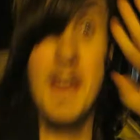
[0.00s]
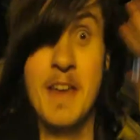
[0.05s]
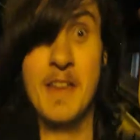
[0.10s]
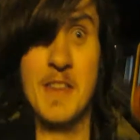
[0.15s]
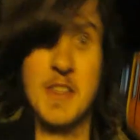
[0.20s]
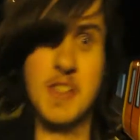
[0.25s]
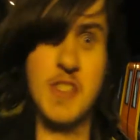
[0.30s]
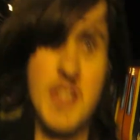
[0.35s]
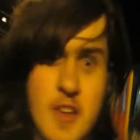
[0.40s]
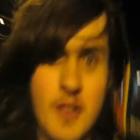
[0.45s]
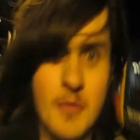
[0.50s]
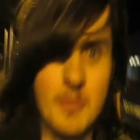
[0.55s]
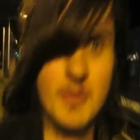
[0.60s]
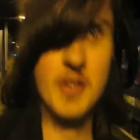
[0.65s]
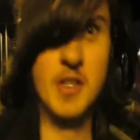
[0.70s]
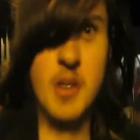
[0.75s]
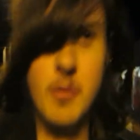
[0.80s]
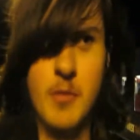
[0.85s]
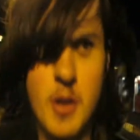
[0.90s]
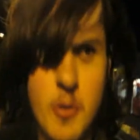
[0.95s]
Hey, this is
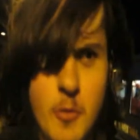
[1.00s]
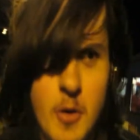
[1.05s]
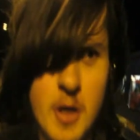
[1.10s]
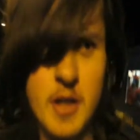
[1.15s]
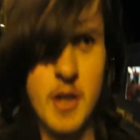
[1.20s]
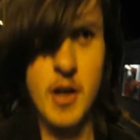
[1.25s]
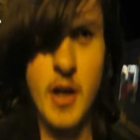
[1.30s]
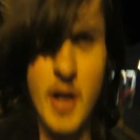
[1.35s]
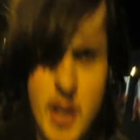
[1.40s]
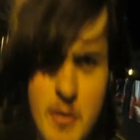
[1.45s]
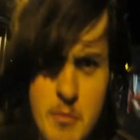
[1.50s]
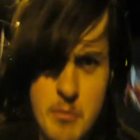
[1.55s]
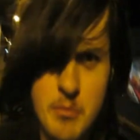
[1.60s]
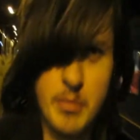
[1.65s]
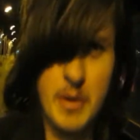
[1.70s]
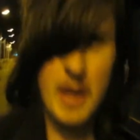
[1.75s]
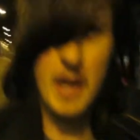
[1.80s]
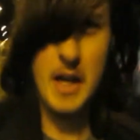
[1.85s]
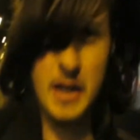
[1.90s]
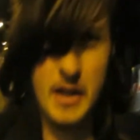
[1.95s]
Ogma001, I'm
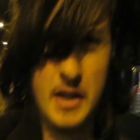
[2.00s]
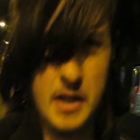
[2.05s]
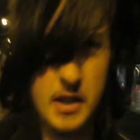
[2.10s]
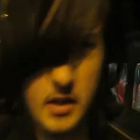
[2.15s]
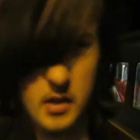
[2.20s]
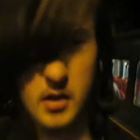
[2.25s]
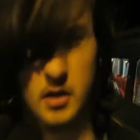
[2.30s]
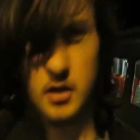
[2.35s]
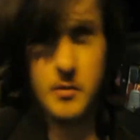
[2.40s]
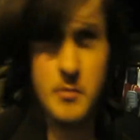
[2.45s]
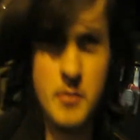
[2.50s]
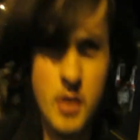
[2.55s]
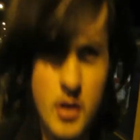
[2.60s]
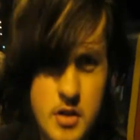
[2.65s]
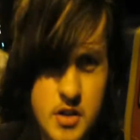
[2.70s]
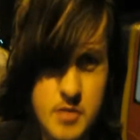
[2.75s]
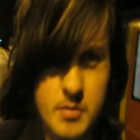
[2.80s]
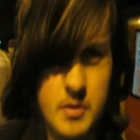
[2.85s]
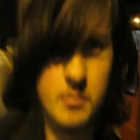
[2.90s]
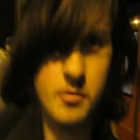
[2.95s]
back and I'm
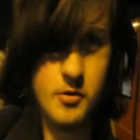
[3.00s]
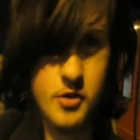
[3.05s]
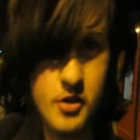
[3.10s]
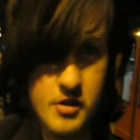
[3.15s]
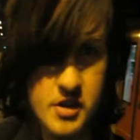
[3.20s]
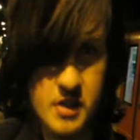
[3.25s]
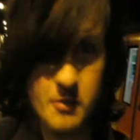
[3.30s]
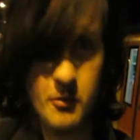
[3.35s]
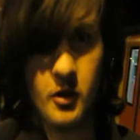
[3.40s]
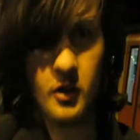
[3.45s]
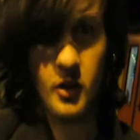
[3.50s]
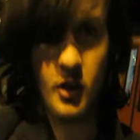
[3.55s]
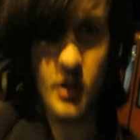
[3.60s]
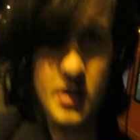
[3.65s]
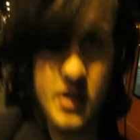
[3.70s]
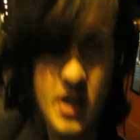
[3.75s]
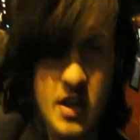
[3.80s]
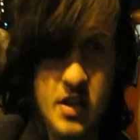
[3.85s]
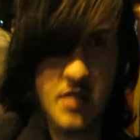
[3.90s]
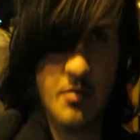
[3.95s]
going to be producing more
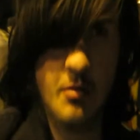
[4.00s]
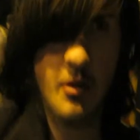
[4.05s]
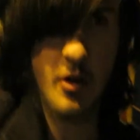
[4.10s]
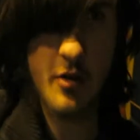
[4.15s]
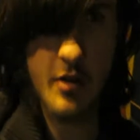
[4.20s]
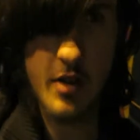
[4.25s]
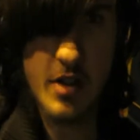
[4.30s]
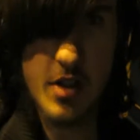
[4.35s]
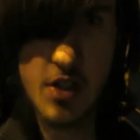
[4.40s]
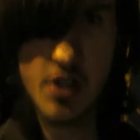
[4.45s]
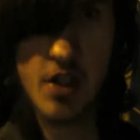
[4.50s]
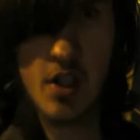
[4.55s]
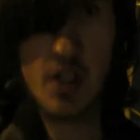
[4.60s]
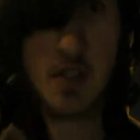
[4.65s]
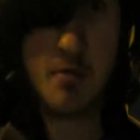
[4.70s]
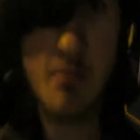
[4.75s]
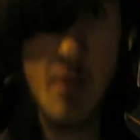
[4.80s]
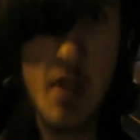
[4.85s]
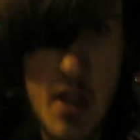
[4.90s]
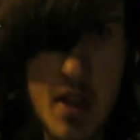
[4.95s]
content tomorrow. This is
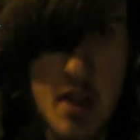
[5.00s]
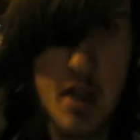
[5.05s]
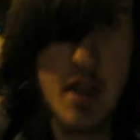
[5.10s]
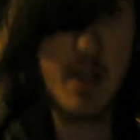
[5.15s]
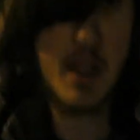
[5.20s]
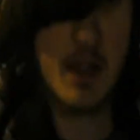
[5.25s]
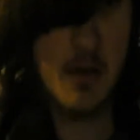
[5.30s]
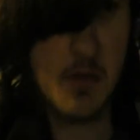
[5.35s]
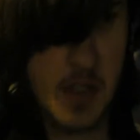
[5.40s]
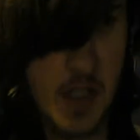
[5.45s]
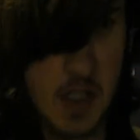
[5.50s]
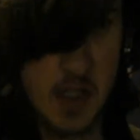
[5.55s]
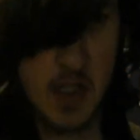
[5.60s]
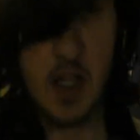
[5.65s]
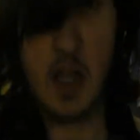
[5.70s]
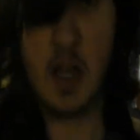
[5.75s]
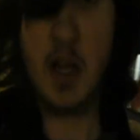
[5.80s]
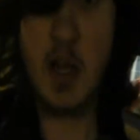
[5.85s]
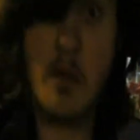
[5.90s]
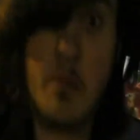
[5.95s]
just me announcing
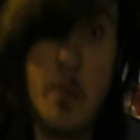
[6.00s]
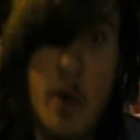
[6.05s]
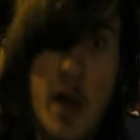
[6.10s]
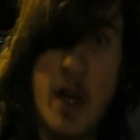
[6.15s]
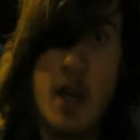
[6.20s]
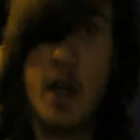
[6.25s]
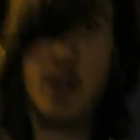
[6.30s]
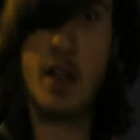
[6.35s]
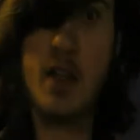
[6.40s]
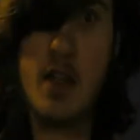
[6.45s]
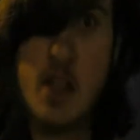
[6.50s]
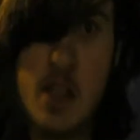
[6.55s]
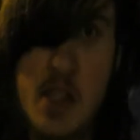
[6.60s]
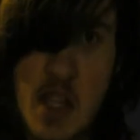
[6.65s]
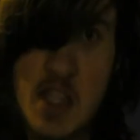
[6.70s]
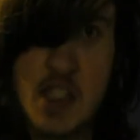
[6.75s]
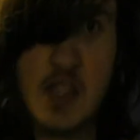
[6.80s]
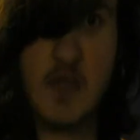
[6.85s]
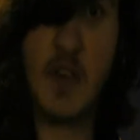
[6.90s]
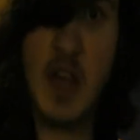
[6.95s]
that I am back.
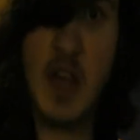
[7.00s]
That's